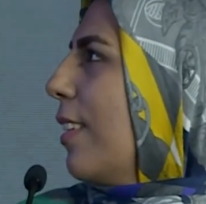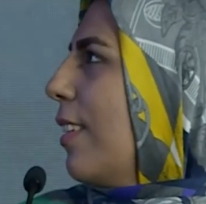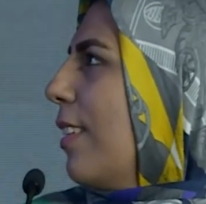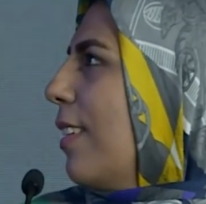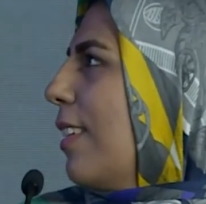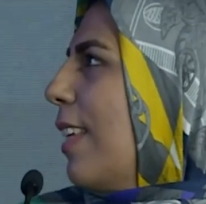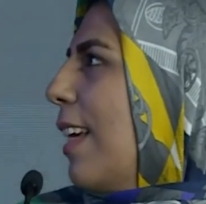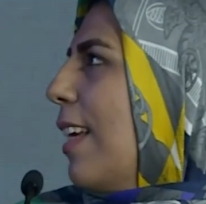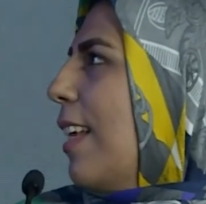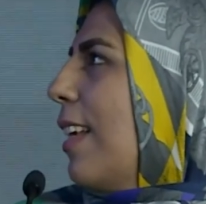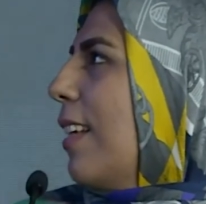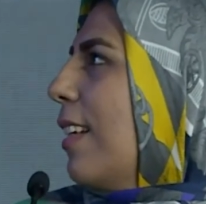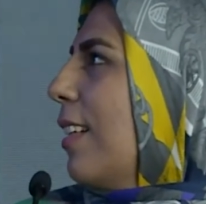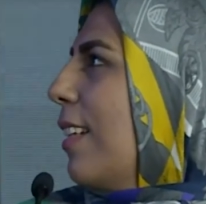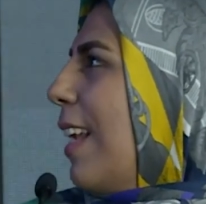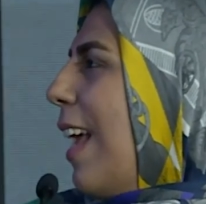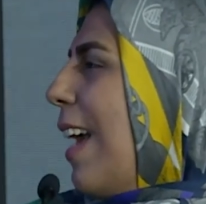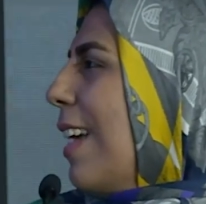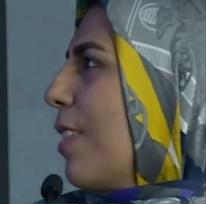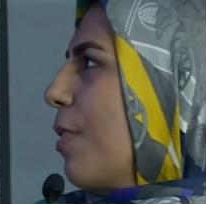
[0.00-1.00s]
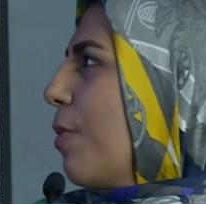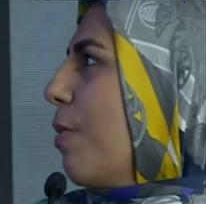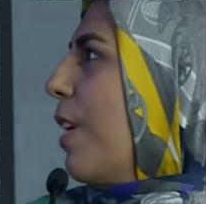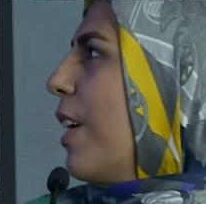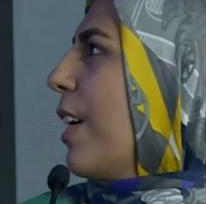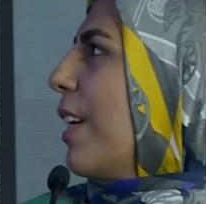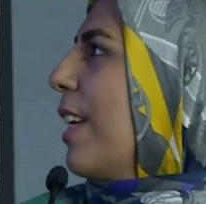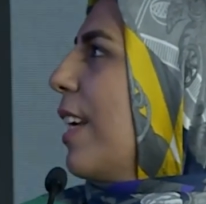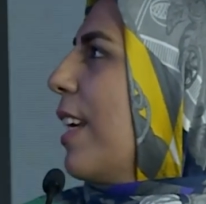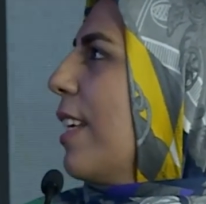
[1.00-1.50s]
the last
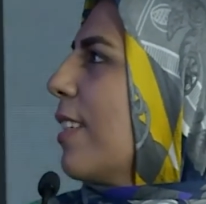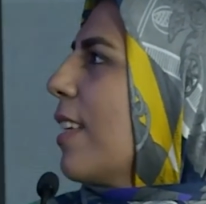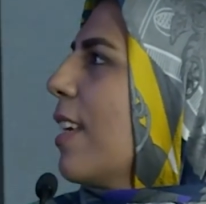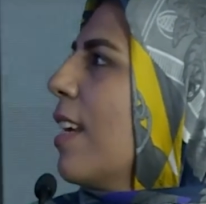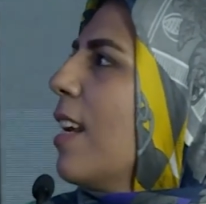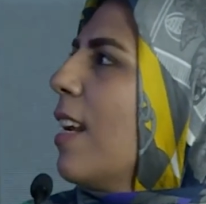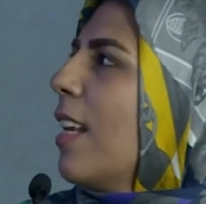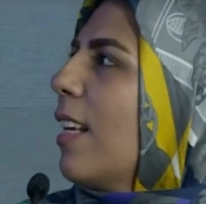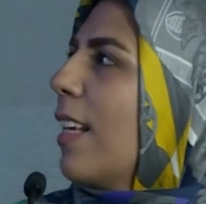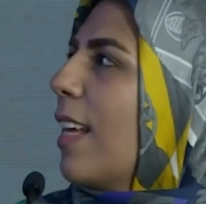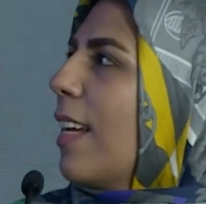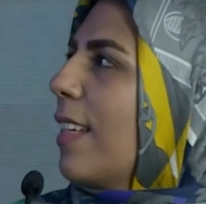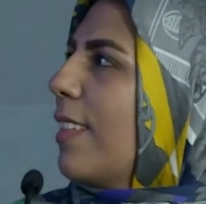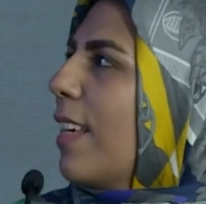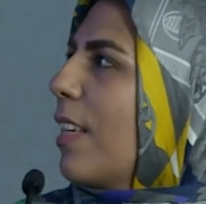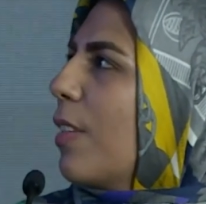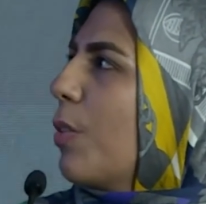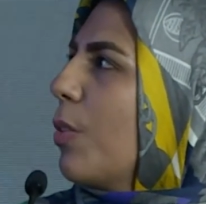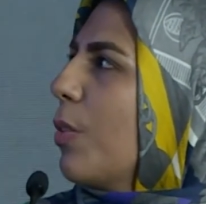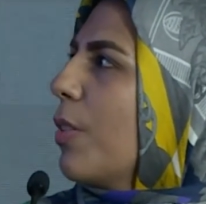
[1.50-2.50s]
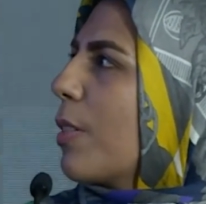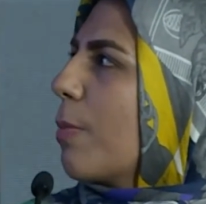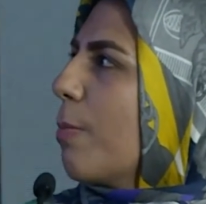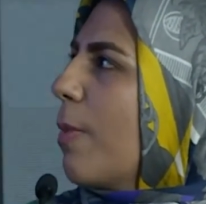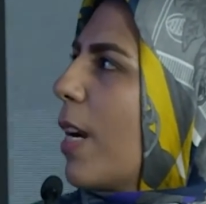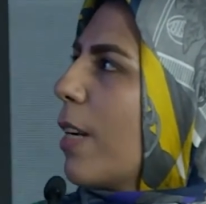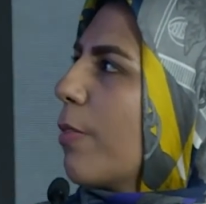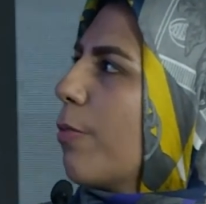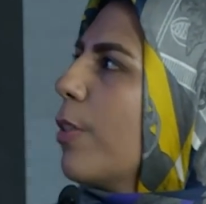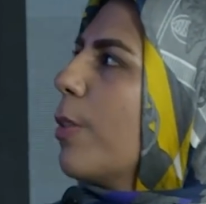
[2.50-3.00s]
one is related to a
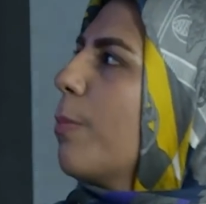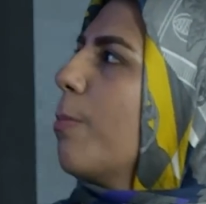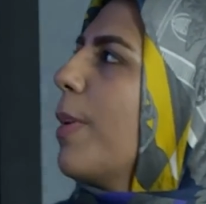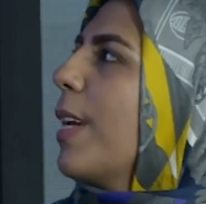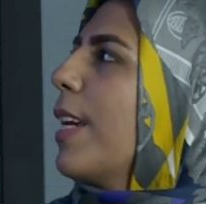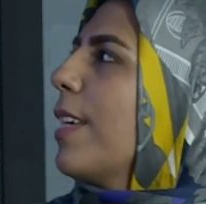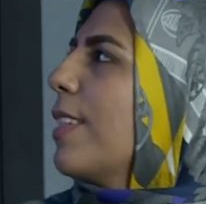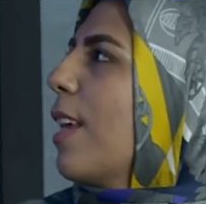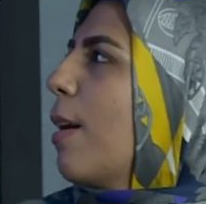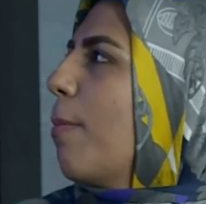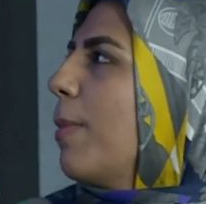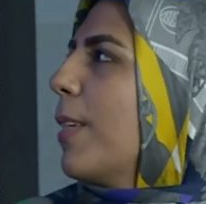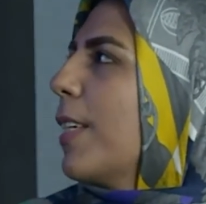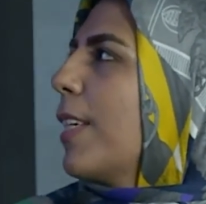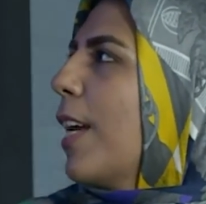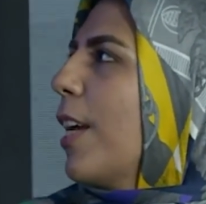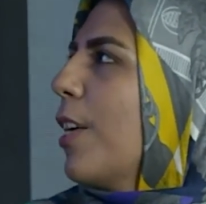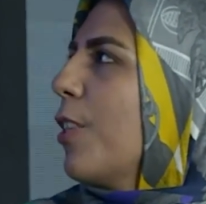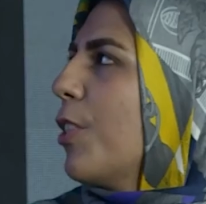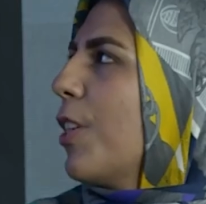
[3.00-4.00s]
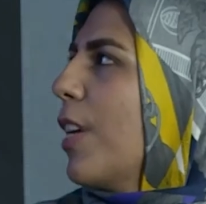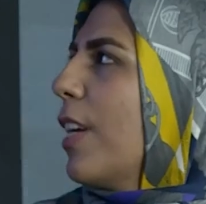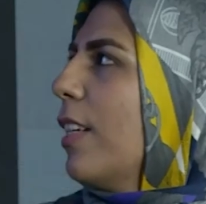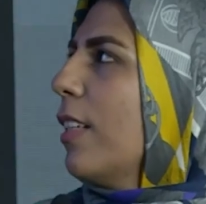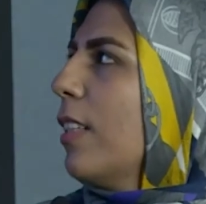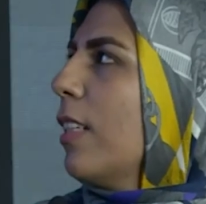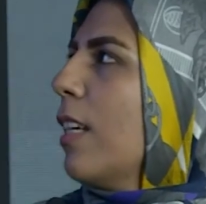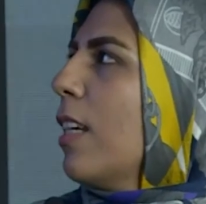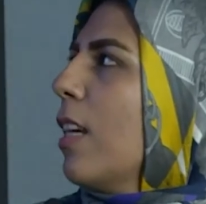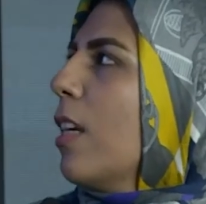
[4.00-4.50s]
smartphone-based application
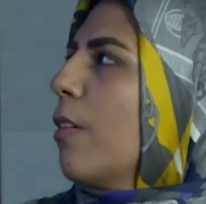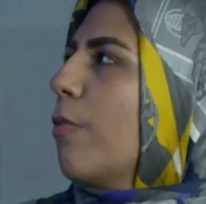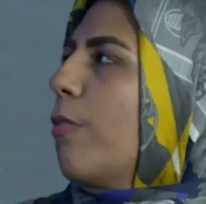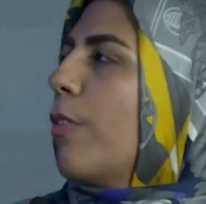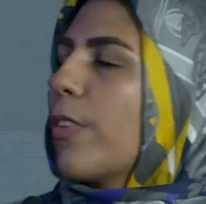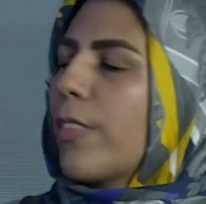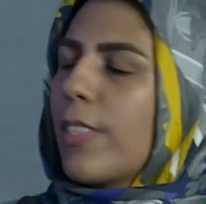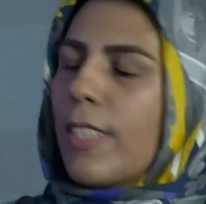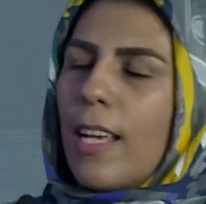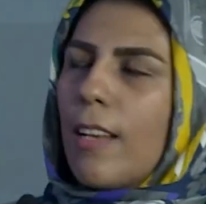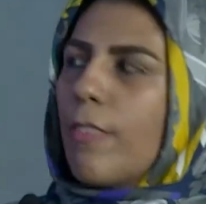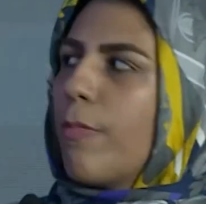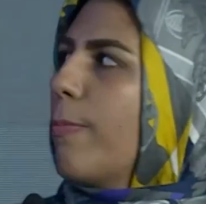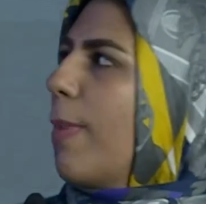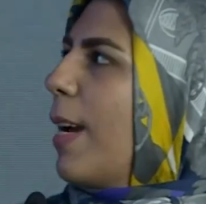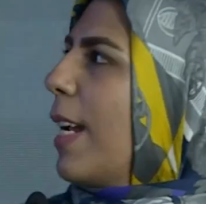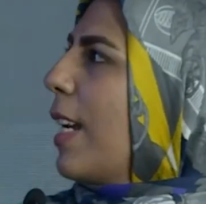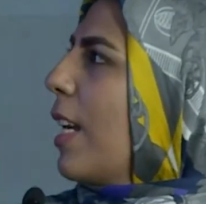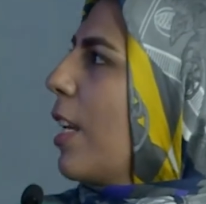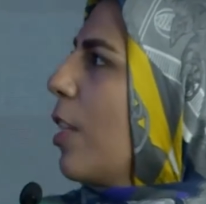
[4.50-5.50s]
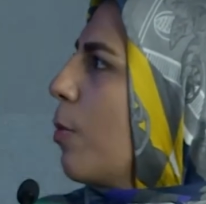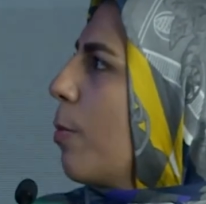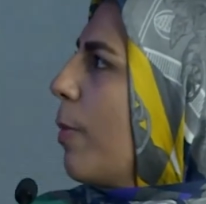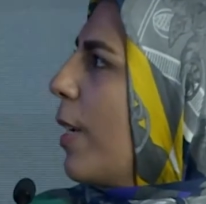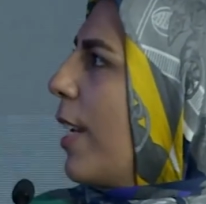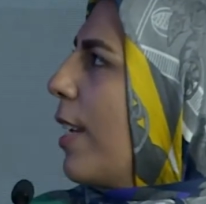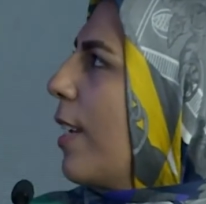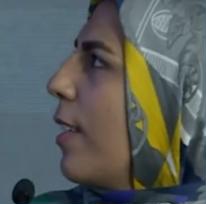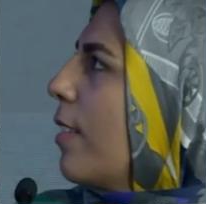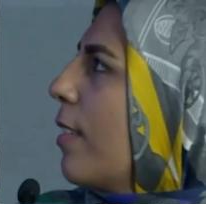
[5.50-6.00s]
for
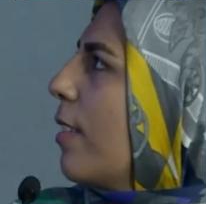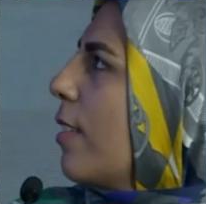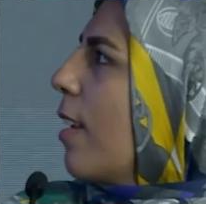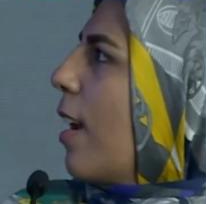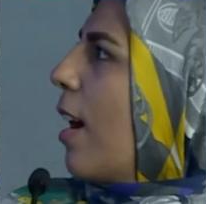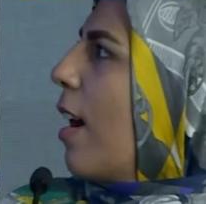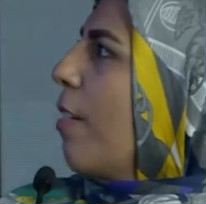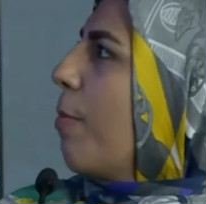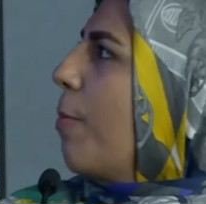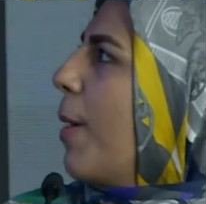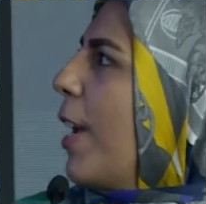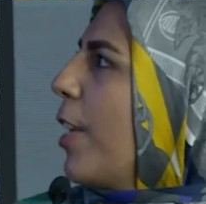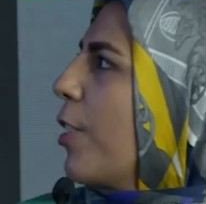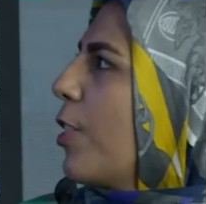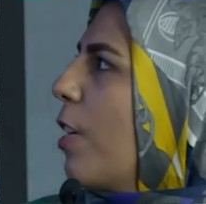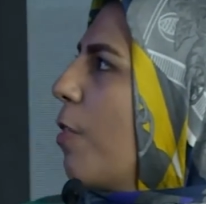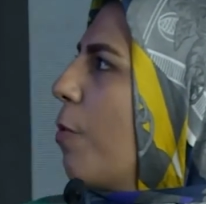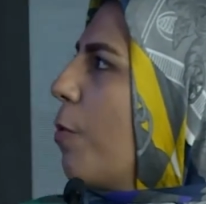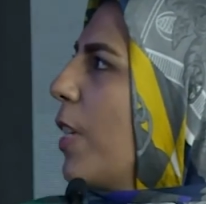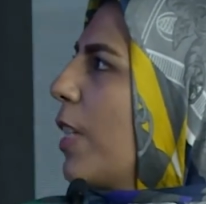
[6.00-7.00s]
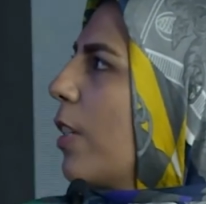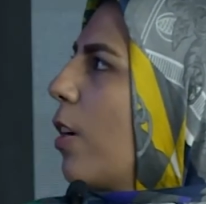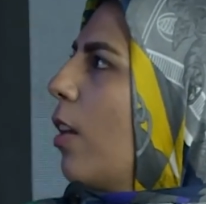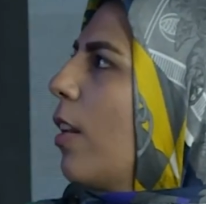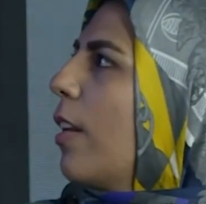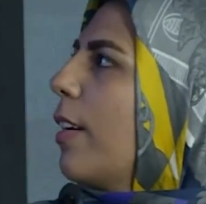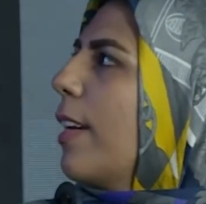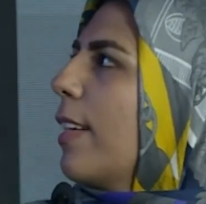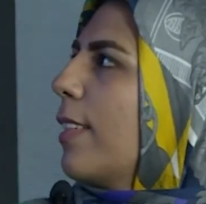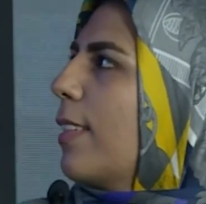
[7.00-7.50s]
self-management of patients with
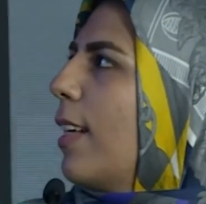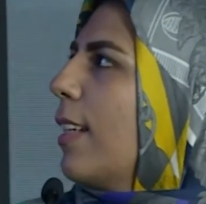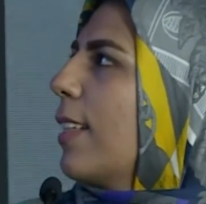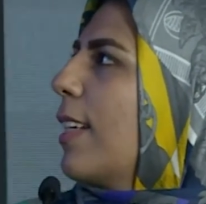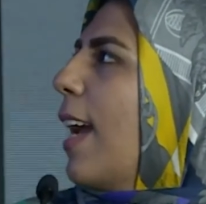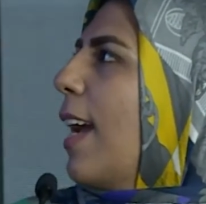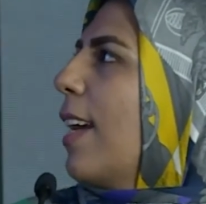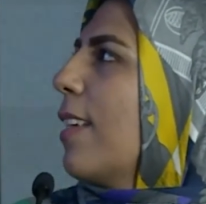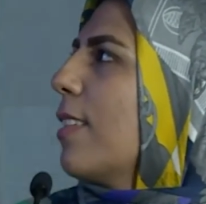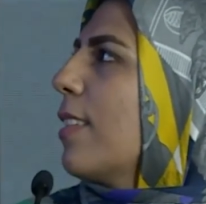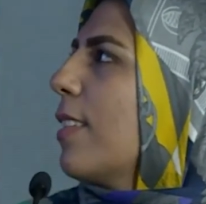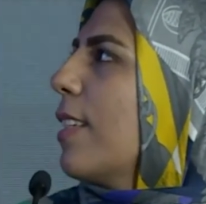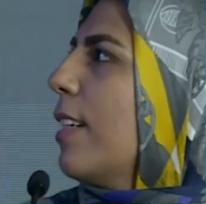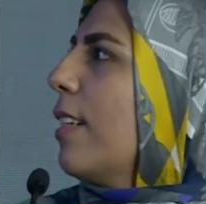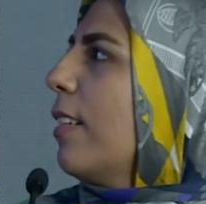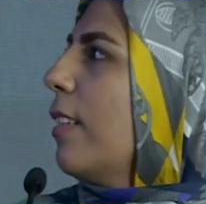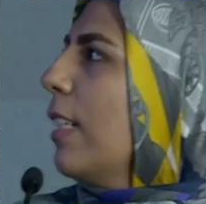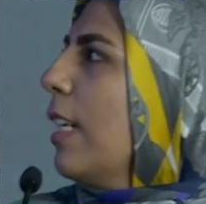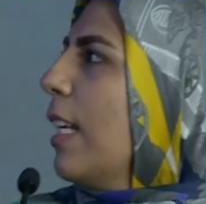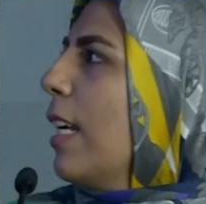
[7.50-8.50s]
colorectal cancer.